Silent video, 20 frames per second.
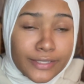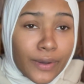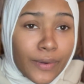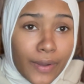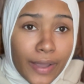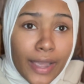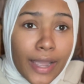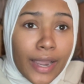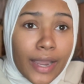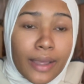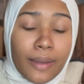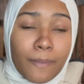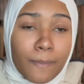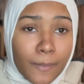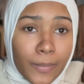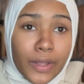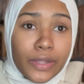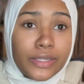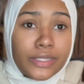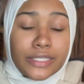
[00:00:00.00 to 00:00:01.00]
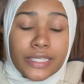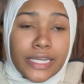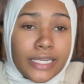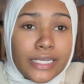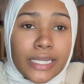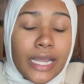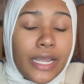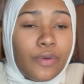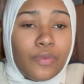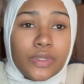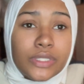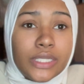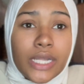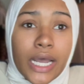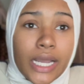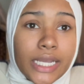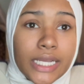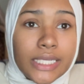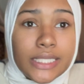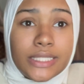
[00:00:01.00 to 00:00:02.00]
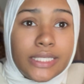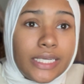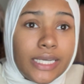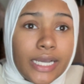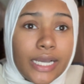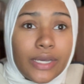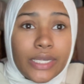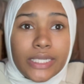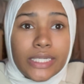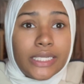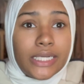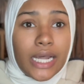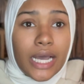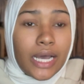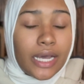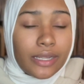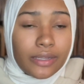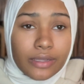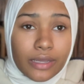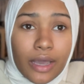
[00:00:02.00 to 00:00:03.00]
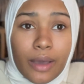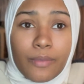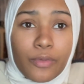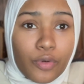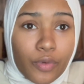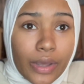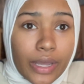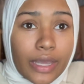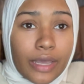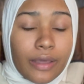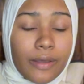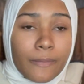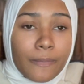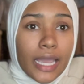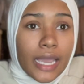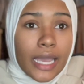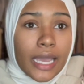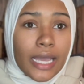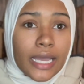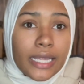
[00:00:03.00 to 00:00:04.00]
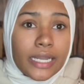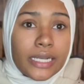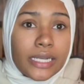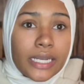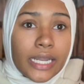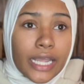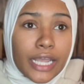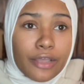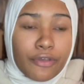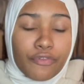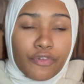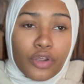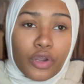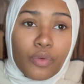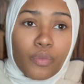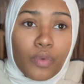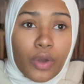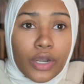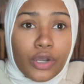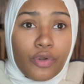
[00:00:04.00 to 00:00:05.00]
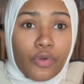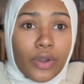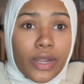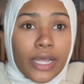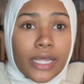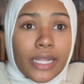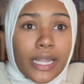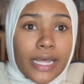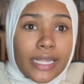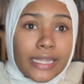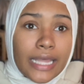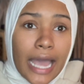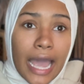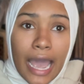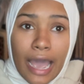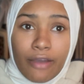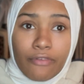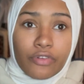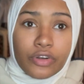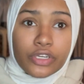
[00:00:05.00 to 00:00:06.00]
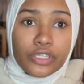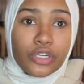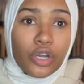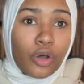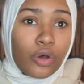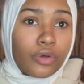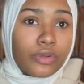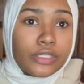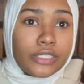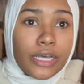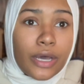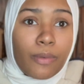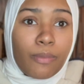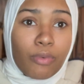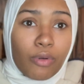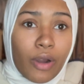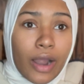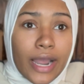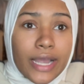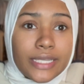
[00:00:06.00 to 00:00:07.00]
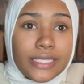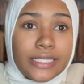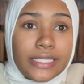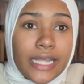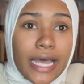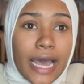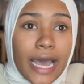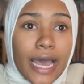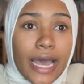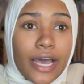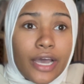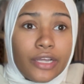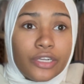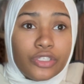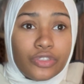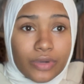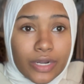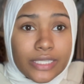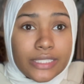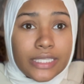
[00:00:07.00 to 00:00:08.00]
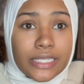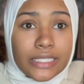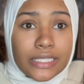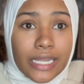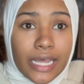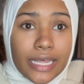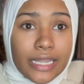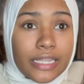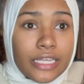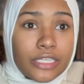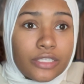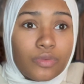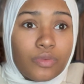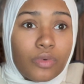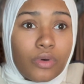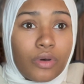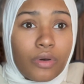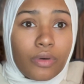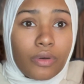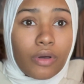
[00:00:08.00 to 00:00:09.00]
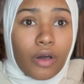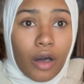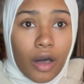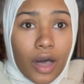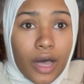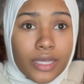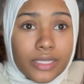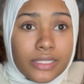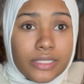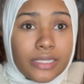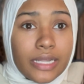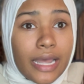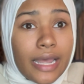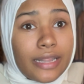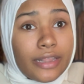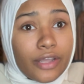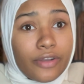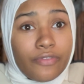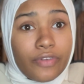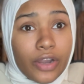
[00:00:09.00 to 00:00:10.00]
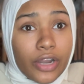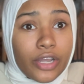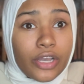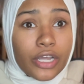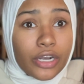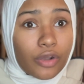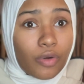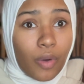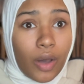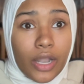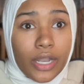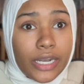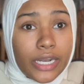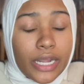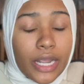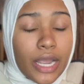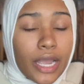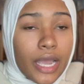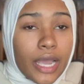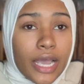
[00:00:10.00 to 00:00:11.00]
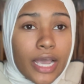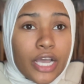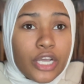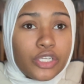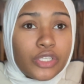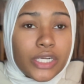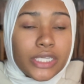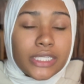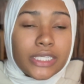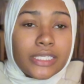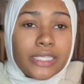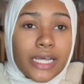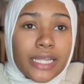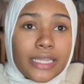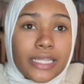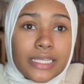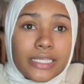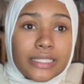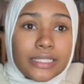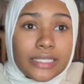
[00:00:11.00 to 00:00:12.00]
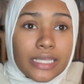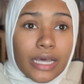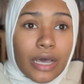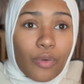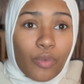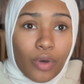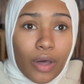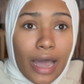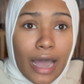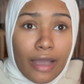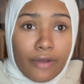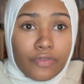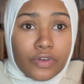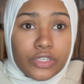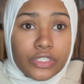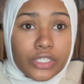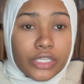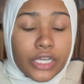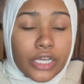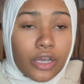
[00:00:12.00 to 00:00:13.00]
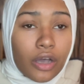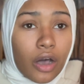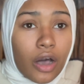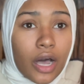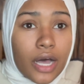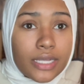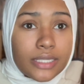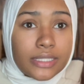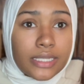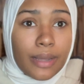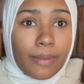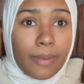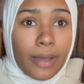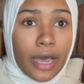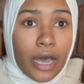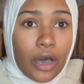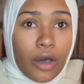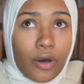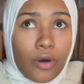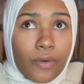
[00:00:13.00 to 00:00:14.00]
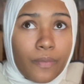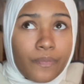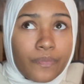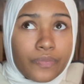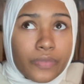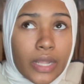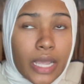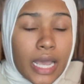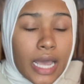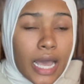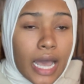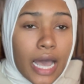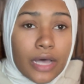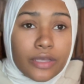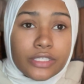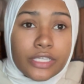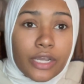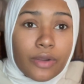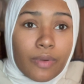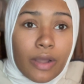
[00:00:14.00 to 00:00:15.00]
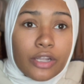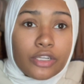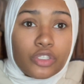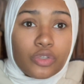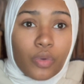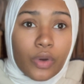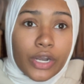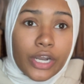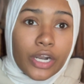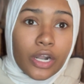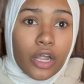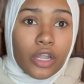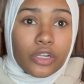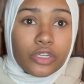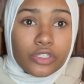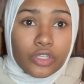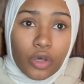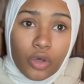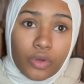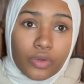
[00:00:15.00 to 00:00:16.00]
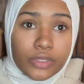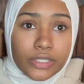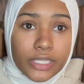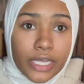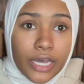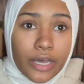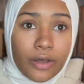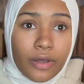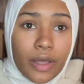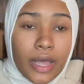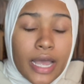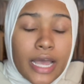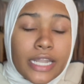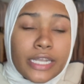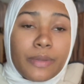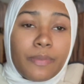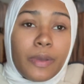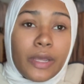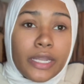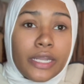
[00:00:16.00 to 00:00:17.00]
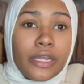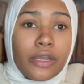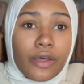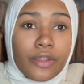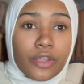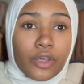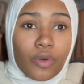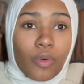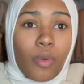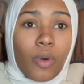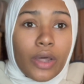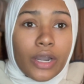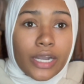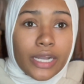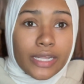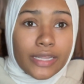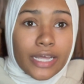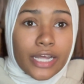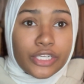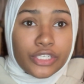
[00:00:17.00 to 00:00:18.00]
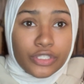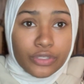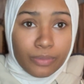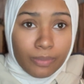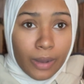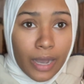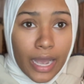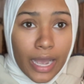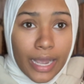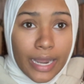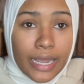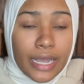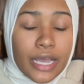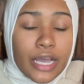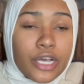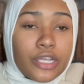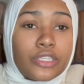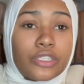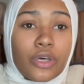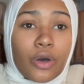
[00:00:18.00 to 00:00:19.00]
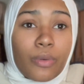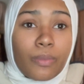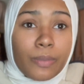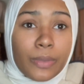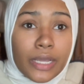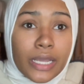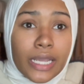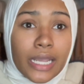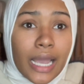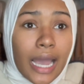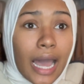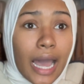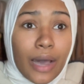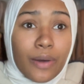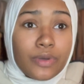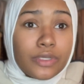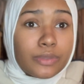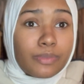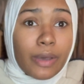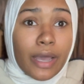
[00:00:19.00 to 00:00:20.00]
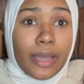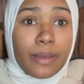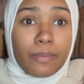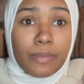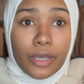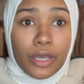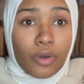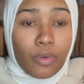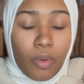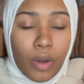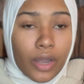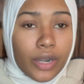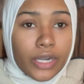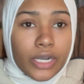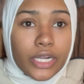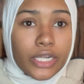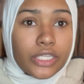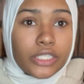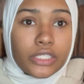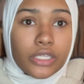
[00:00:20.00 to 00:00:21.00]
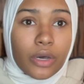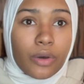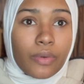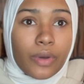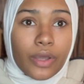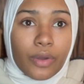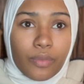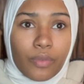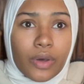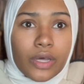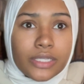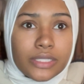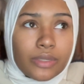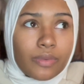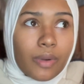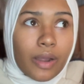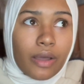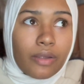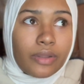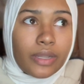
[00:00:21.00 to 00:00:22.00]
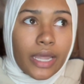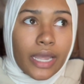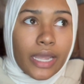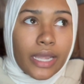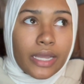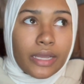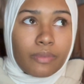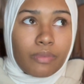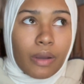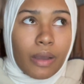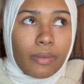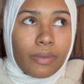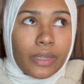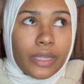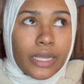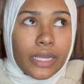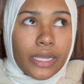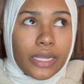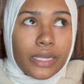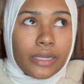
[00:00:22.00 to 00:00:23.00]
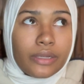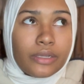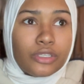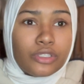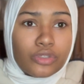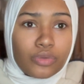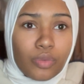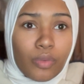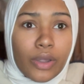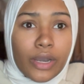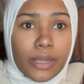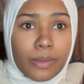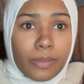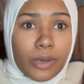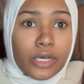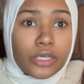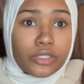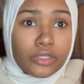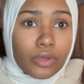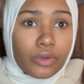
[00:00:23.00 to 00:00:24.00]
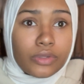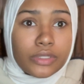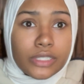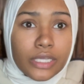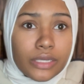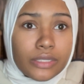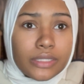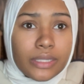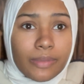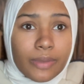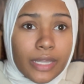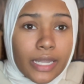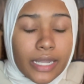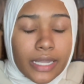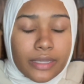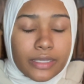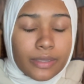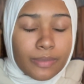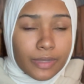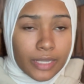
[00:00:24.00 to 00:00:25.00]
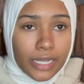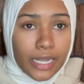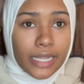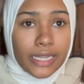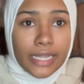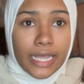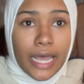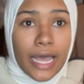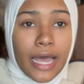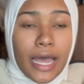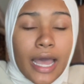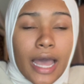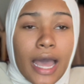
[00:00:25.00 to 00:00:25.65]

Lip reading: Okay, months. It was not easy. It did not come quick. And if you're wondering like the average wholesale price that dresses like this will cost, and they're very good quality, dresses like this will averagely cost about, I'll say around $20 wholesale, depending on the quantity that you buy. So me, I was buying big quantities, so it was around like probably $20 wholesale, something like that.